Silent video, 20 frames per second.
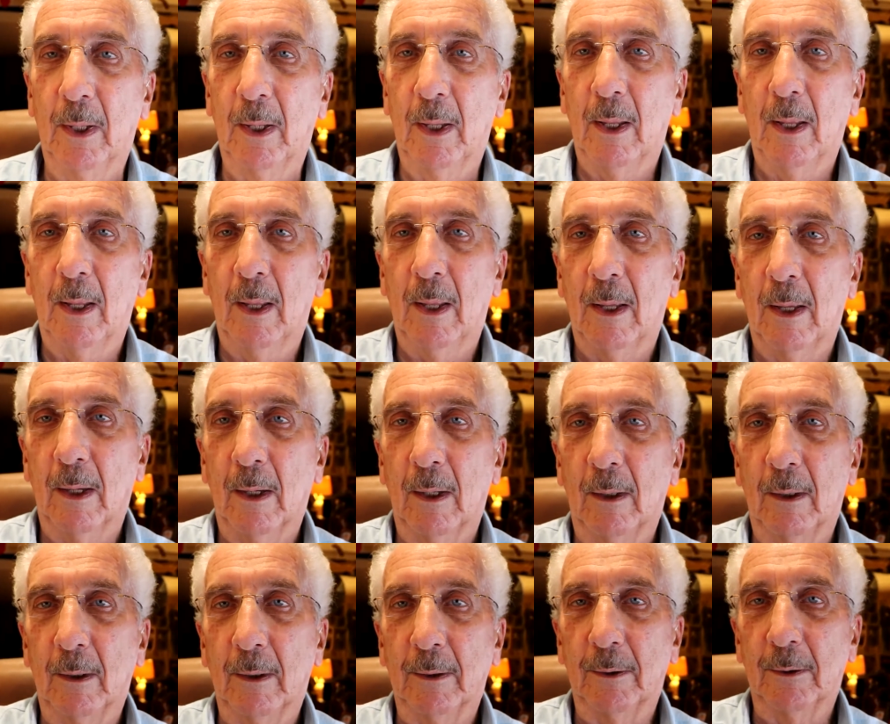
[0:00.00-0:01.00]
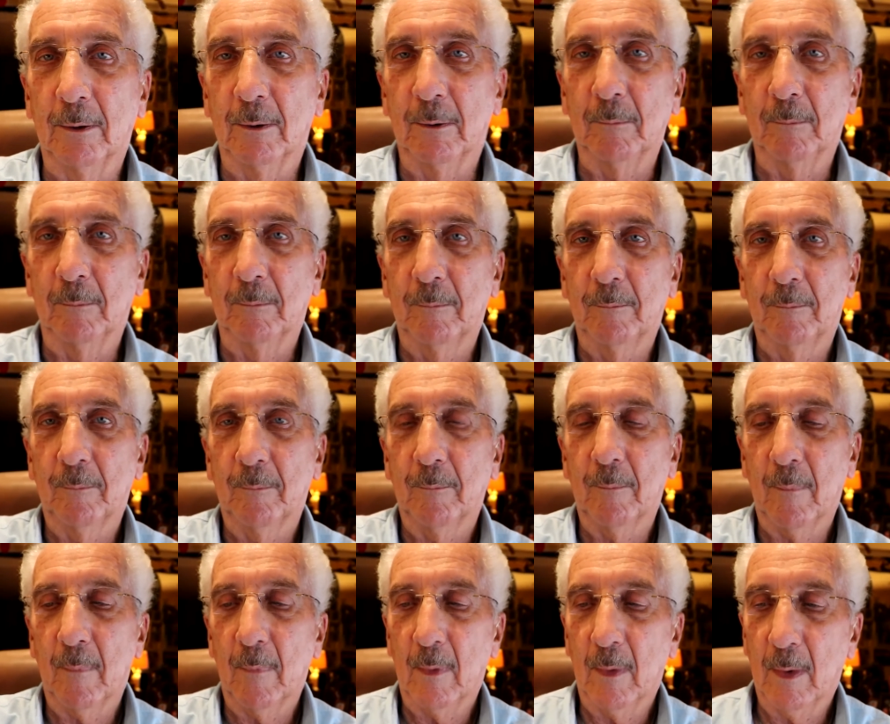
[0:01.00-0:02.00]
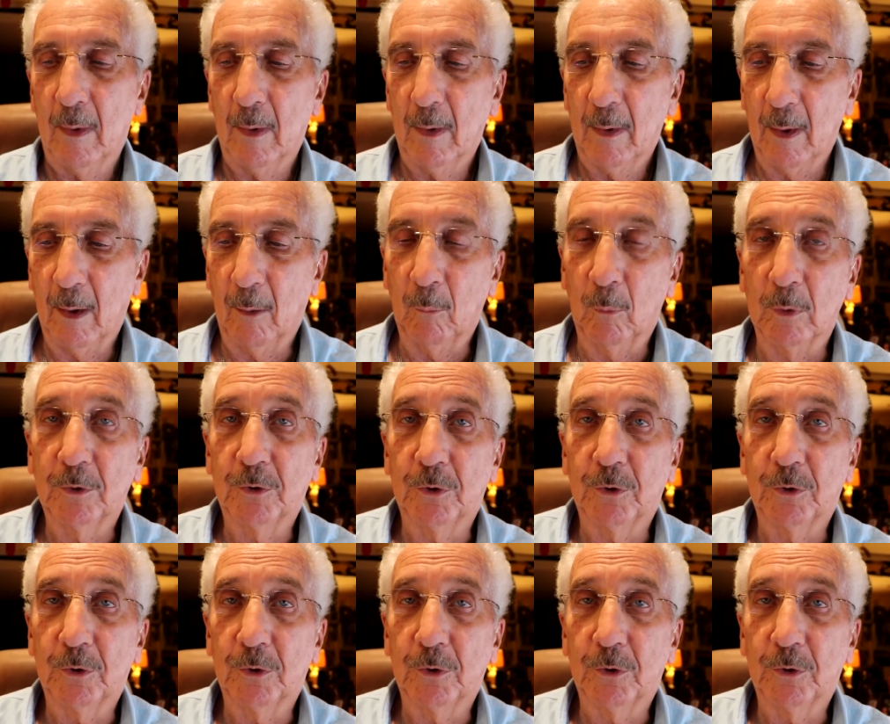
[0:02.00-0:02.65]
I want you to